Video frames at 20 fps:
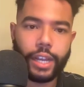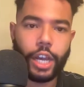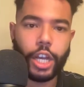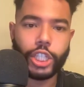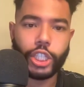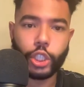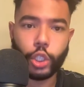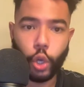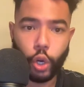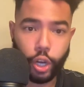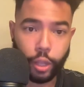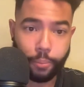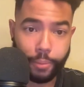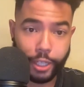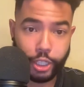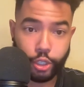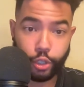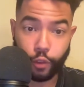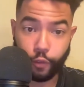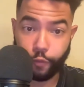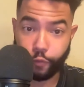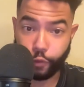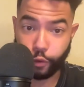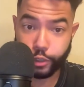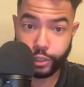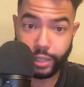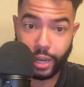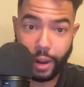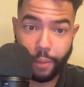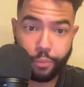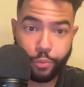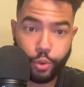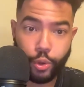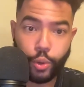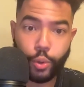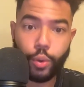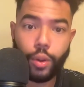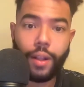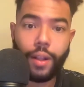a starting pitcher the first time through,